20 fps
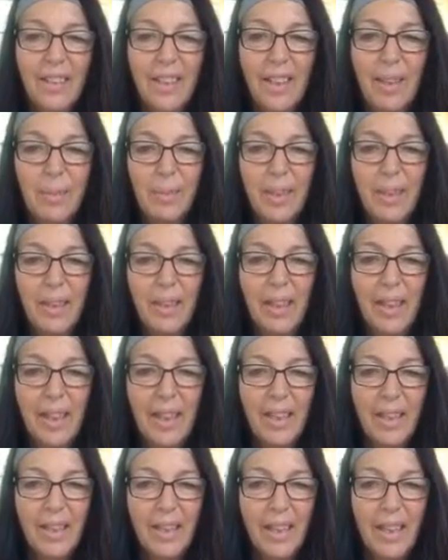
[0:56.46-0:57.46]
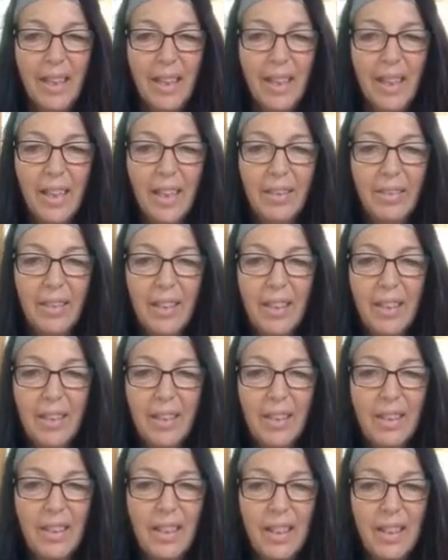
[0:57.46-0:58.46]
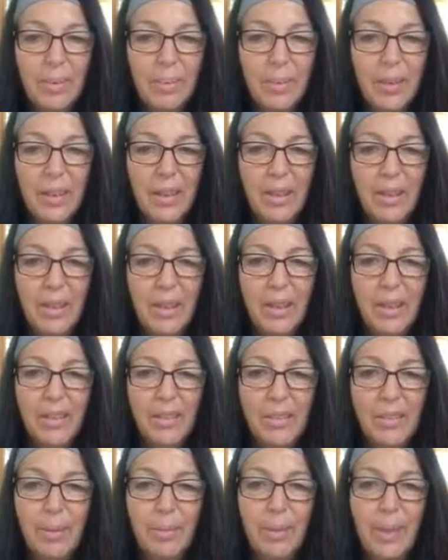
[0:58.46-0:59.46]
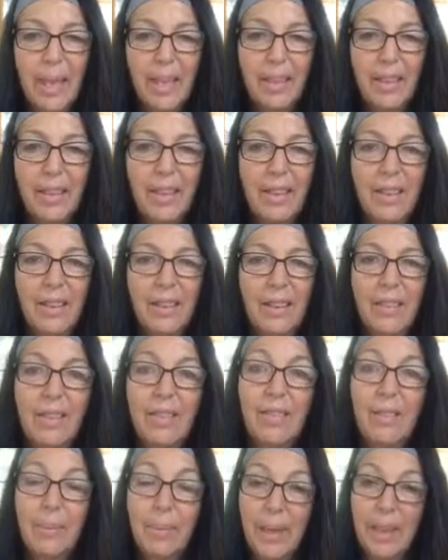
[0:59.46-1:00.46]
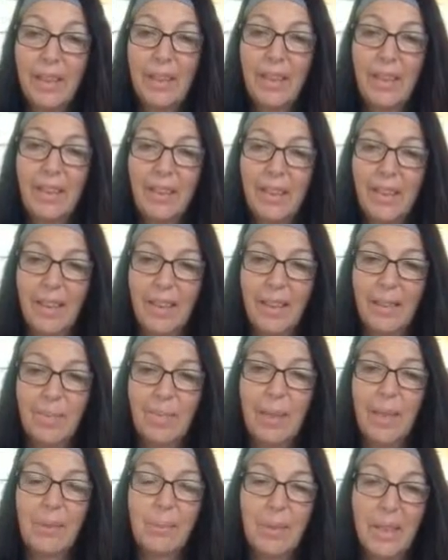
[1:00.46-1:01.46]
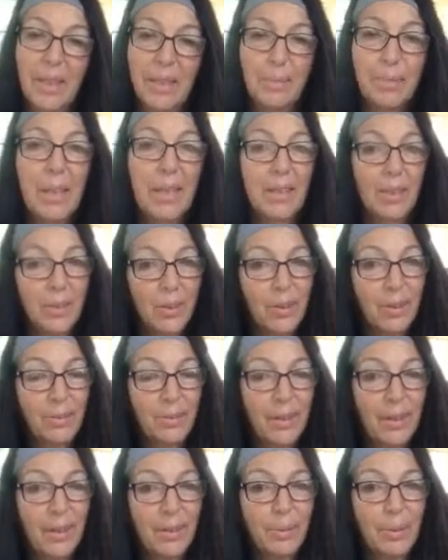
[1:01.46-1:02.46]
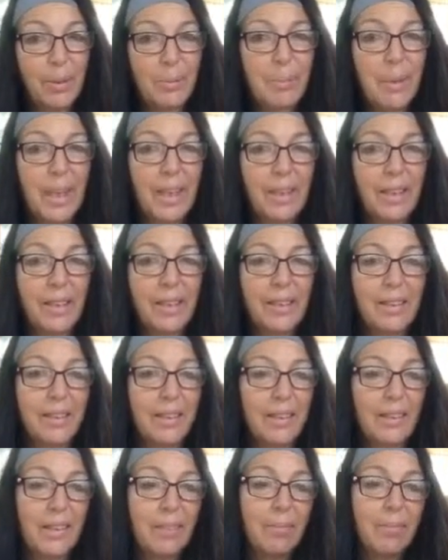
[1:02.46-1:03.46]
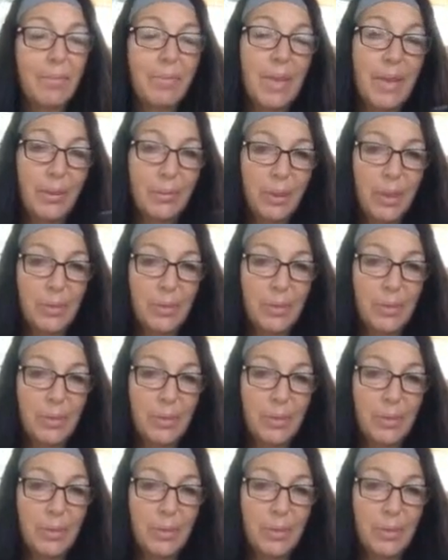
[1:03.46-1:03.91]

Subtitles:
Jamie, and hi Rhonda Neb and Rebecca. Rebecca, I'm actually over here with Mike. I